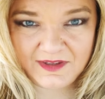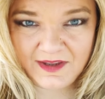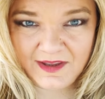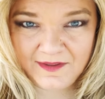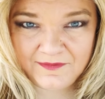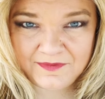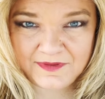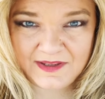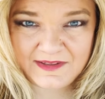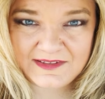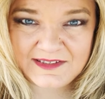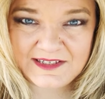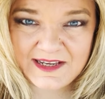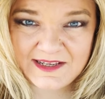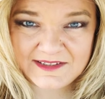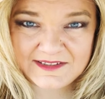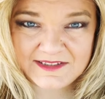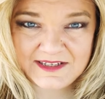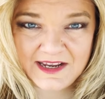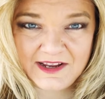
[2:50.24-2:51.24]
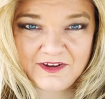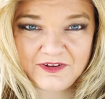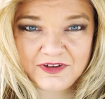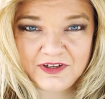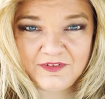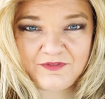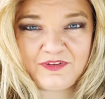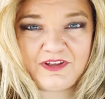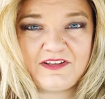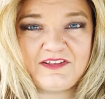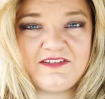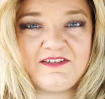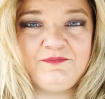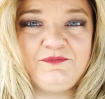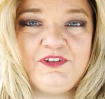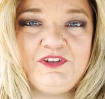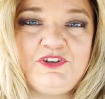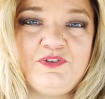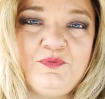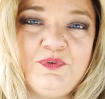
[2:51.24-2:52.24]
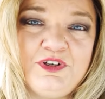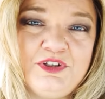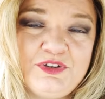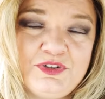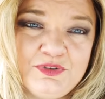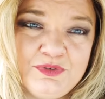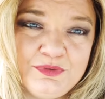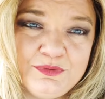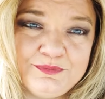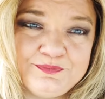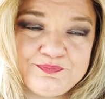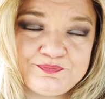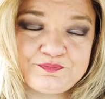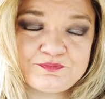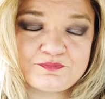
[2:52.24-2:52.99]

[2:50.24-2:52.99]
and then test out if that's something you want to do.